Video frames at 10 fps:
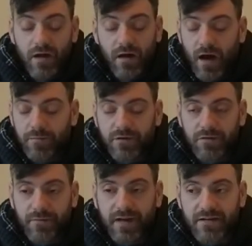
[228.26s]

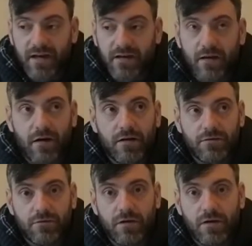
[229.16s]
Absolutely spectacular. I'll
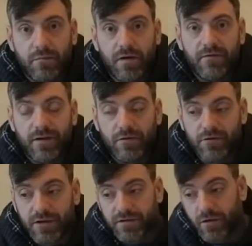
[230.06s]
do um, a video
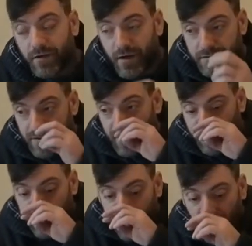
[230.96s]
just on that another
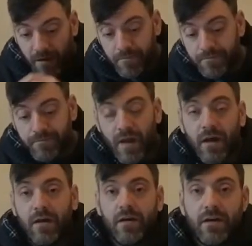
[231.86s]
day.
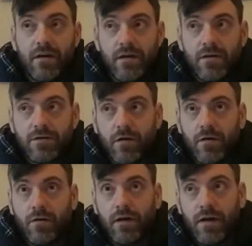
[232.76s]

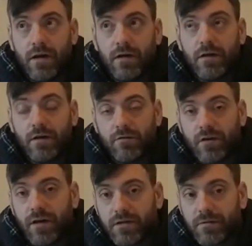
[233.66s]
So you
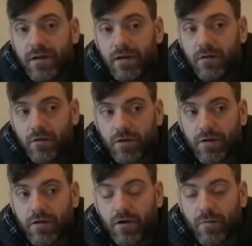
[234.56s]
need to be looking
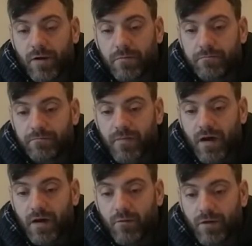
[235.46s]
at the copper.
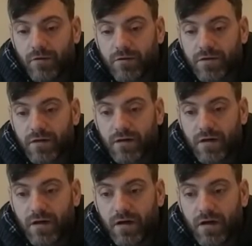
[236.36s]
Uh, when you go to
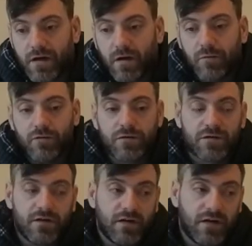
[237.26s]
the uh, car
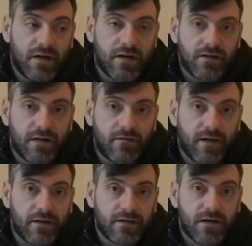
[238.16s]
boots, the antique
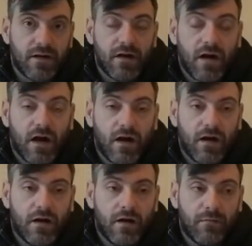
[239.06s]
phase,
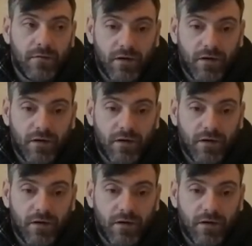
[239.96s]
um,